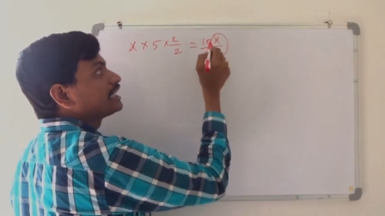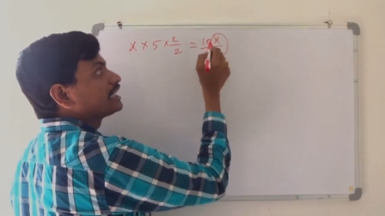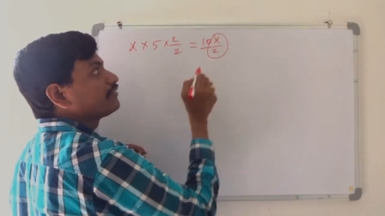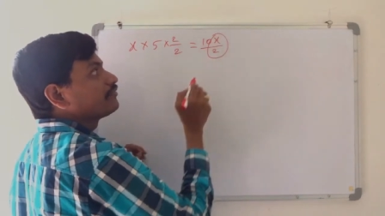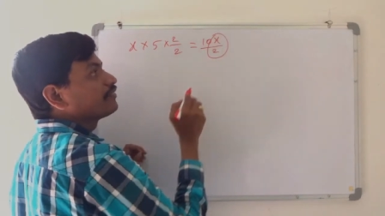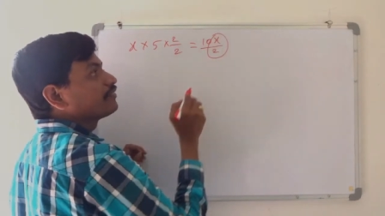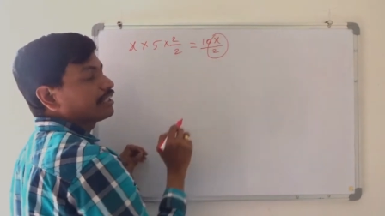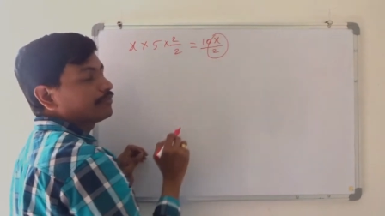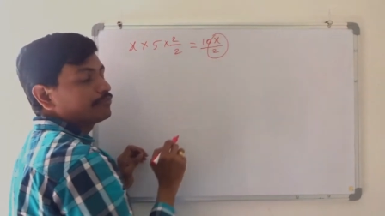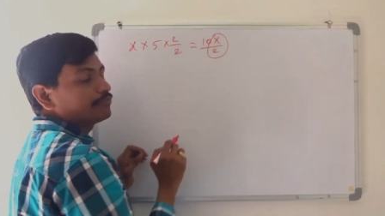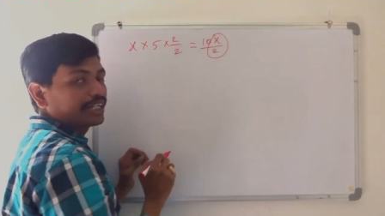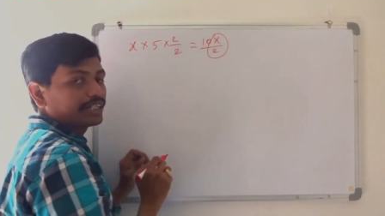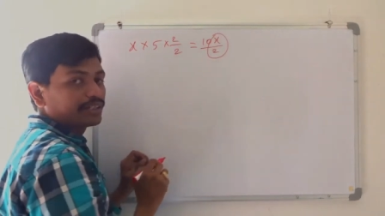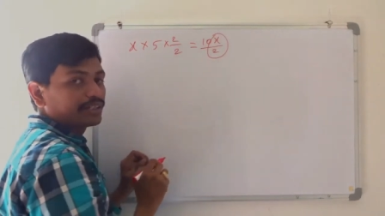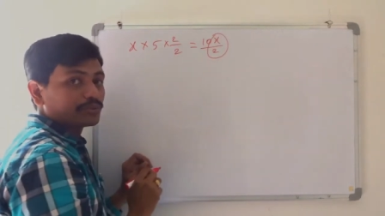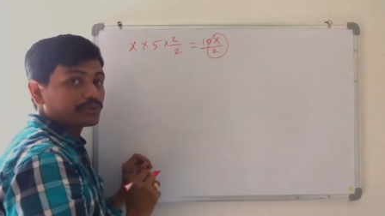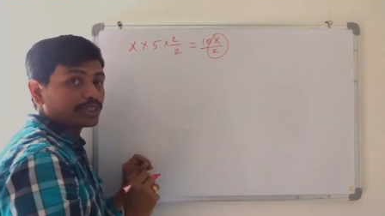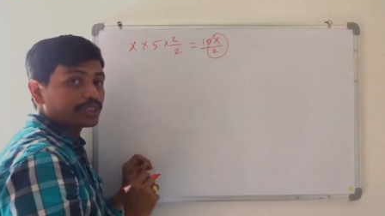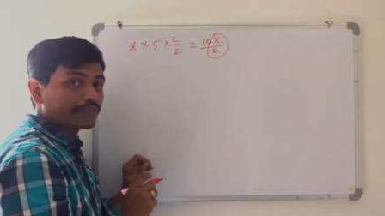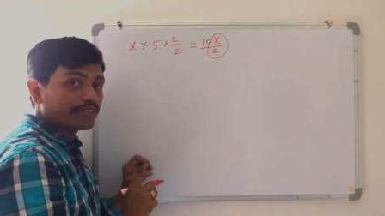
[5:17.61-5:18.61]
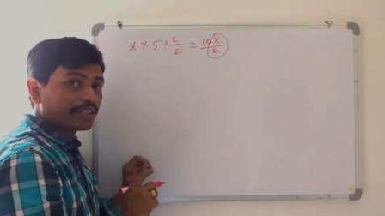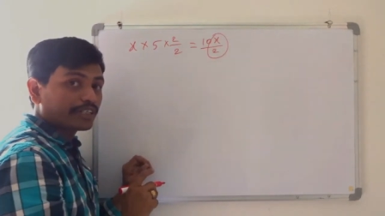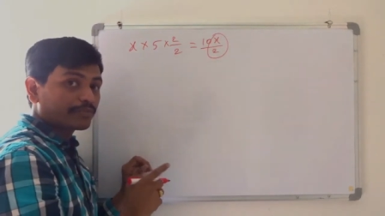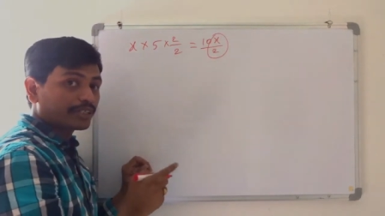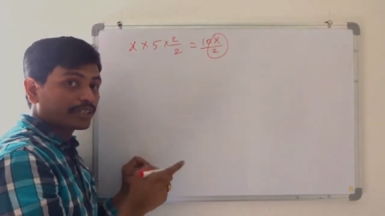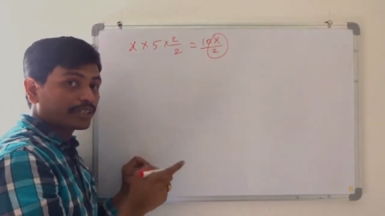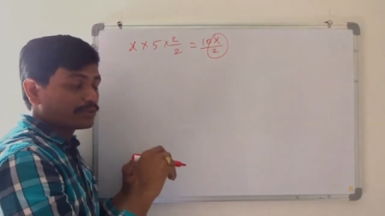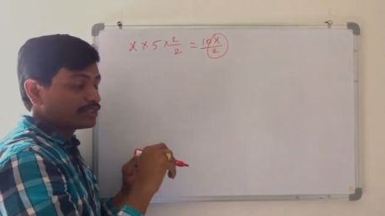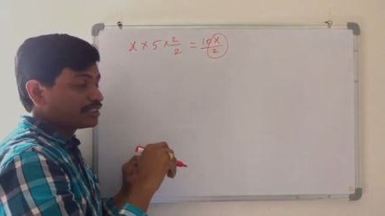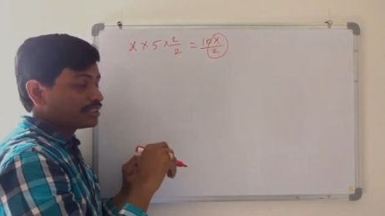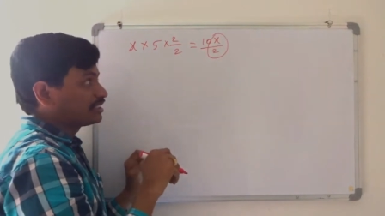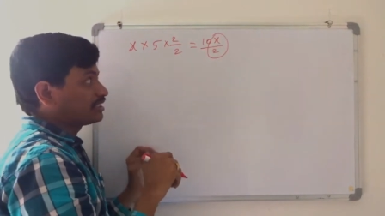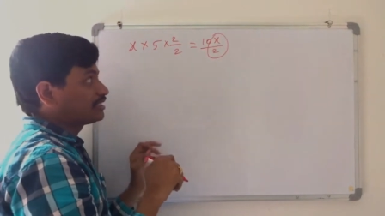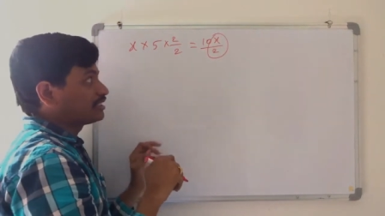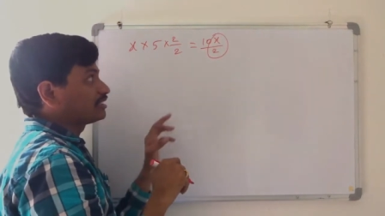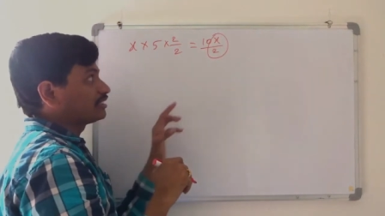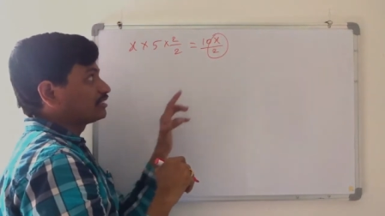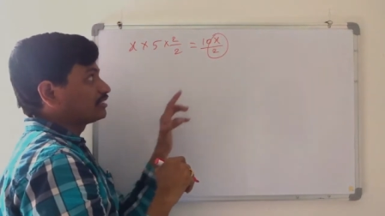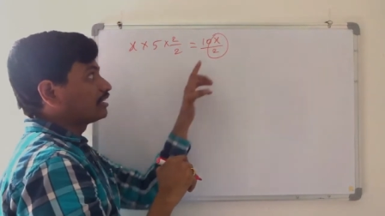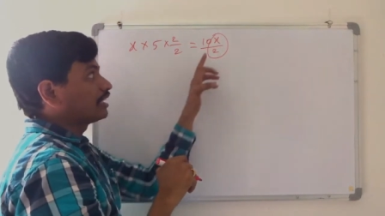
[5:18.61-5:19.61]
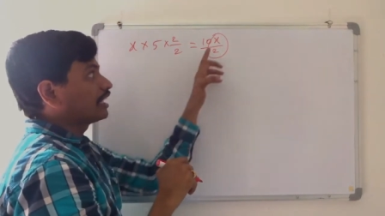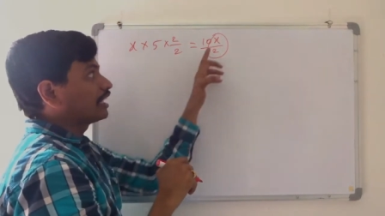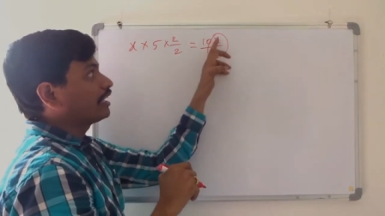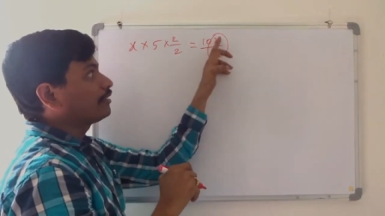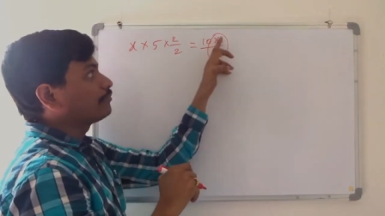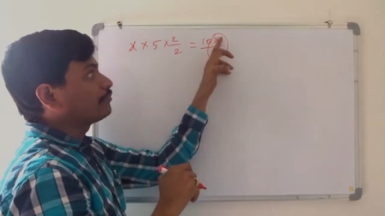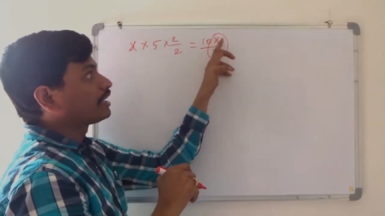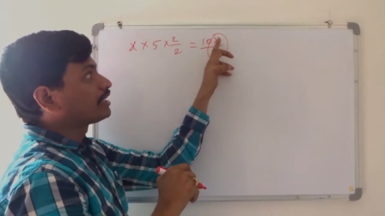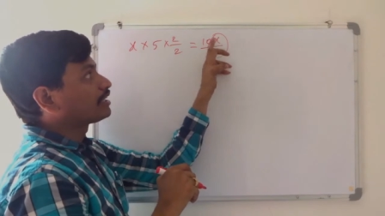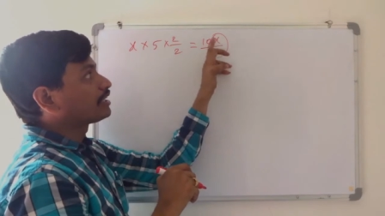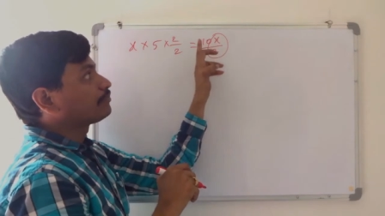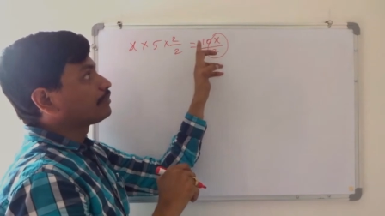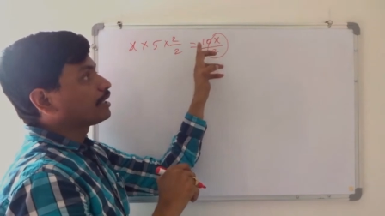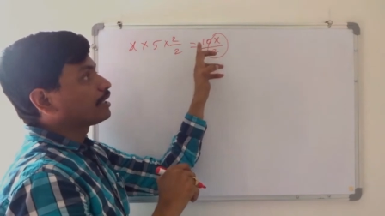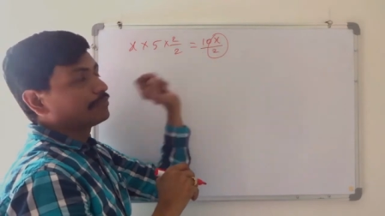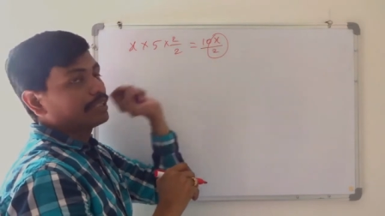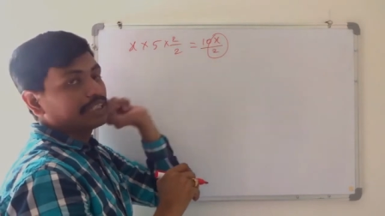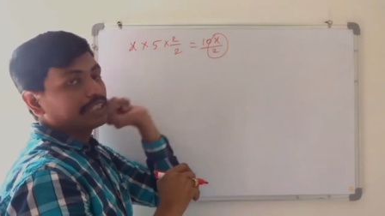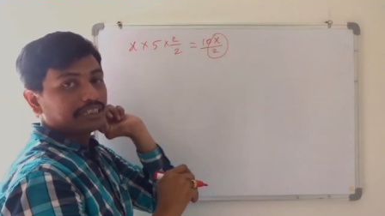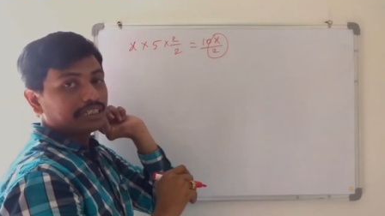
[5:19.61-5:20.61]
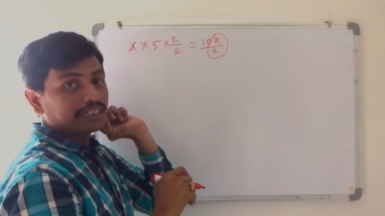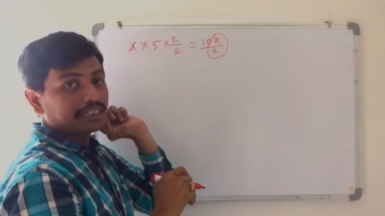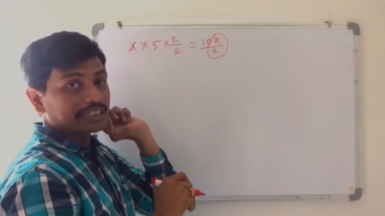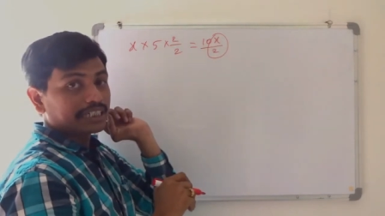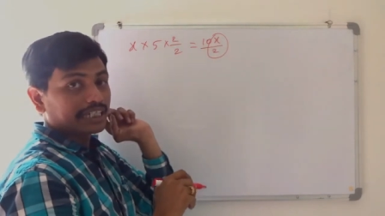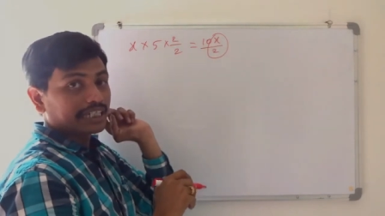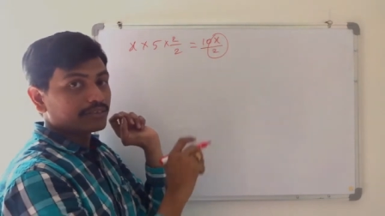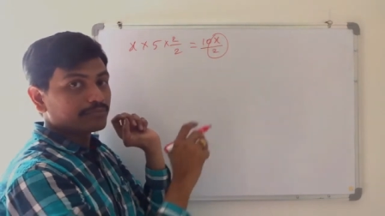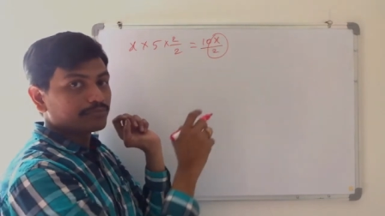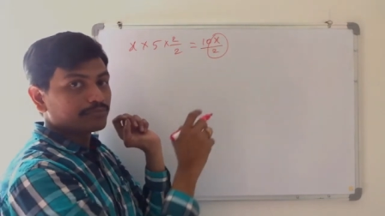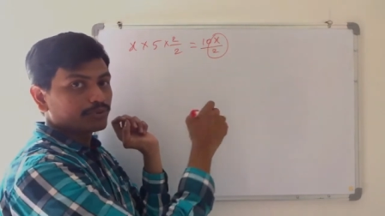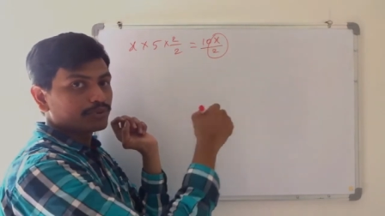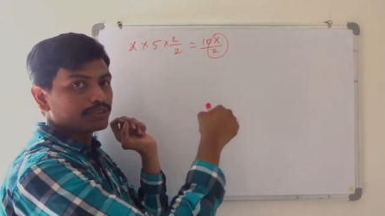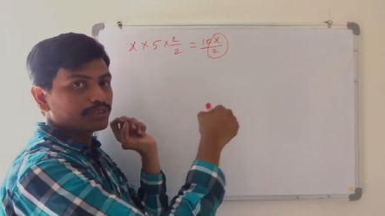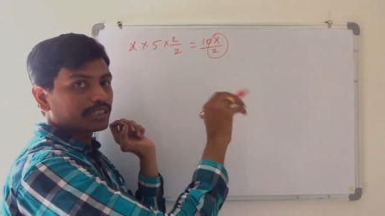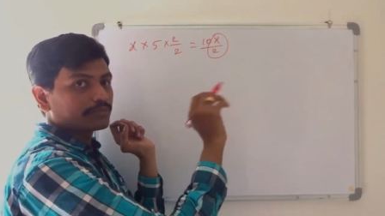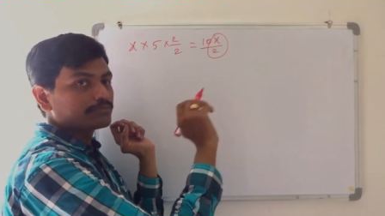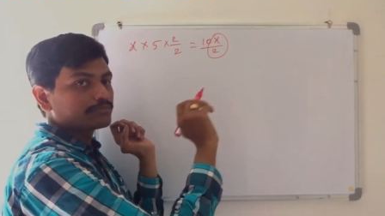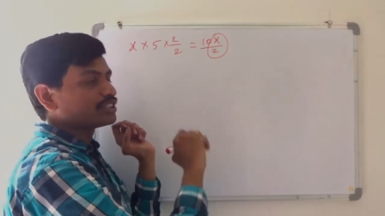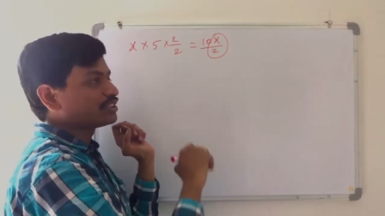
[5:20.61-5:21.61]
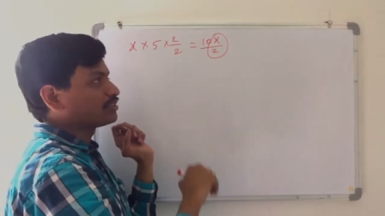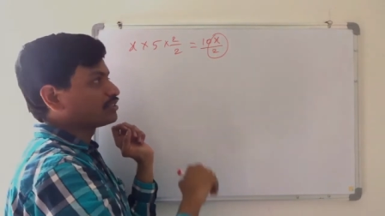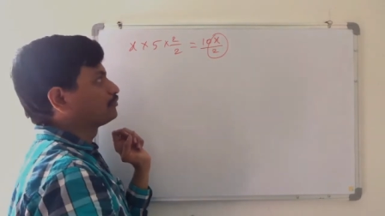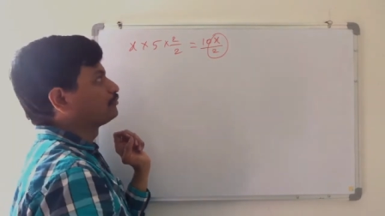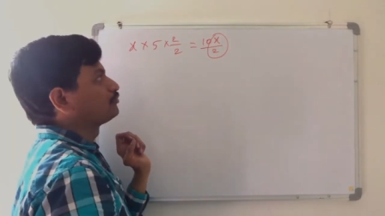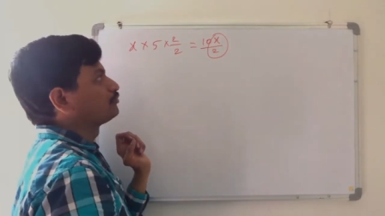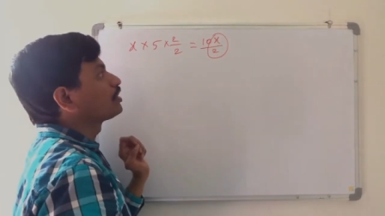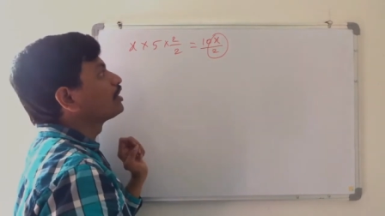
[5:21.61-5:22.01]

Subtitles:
Divide by 2. Divide by 2 is easy. And multiply by 10. Put some 0.